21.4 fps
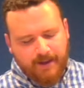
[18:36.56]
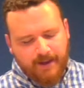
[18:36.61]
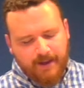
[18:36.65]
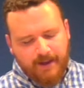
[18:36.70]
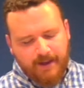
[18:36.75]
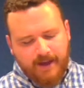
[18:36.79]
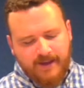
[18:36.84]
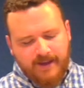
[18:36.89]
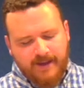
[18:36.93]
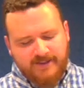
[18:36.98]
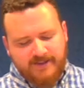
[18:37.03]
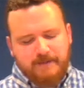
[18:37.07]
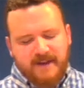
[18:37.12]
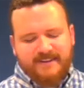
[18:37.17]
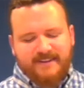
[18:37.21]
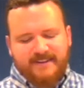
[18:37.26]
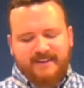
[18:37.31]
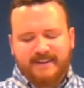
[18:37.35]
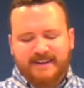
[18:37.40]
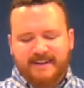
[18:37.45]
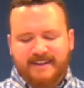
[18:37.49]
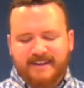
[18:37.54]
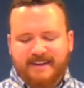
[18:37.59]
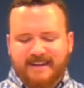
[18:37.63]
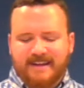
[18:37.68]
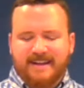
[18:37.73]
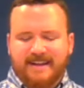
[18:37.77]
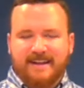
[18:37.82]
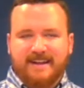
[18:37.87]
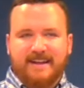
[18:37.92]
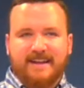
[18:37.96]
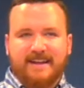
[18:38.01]
So basically,
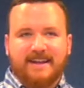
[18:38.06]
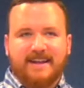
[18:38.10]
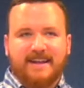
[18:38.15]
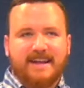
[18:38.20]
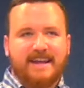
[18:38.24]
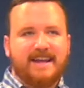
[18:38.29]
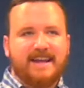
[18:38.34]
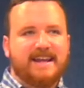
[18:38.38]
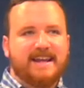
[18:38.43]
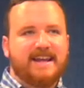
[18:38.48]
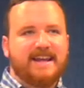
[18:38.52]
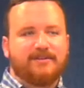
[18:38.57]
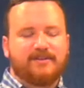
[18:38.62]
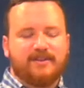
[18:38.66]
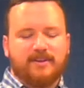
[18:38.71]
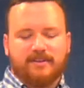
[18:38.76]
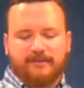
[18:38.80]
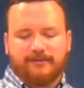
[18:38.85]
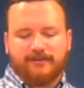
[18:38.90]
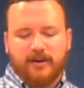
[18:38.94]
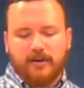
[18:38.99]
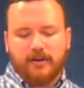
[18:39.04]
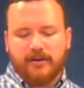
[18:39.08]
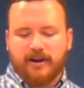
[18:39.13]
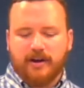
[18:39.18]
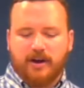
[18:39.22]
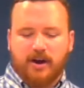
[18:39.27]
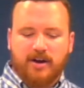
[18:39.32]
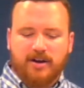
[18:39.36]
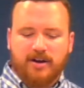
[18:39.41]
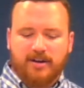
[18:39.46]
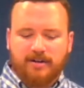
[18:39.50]
he gives you the following
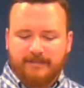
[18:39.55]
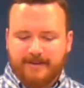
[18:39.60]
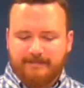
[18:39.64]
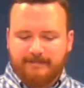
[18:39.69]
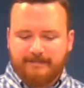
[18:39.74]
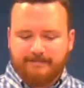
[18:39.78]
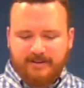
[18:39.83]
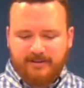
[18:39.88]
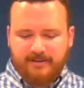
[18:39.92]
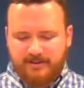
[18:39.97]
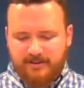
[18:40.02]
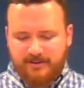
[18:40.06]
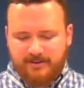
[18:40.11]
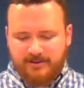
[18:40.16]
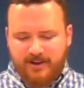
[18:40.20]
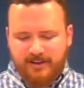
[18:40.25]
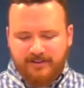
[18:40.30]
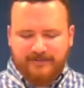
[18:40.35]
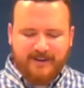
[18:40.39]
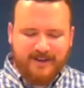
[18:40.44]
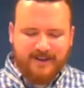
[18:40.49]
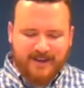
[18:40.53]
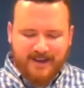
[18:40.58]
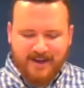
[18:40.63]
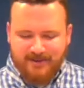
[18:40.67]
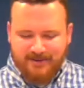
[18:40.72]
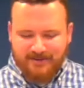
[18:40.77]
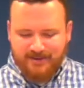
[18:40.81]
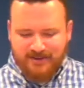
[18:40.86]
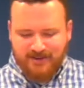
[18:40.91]
argument. You saw the video, so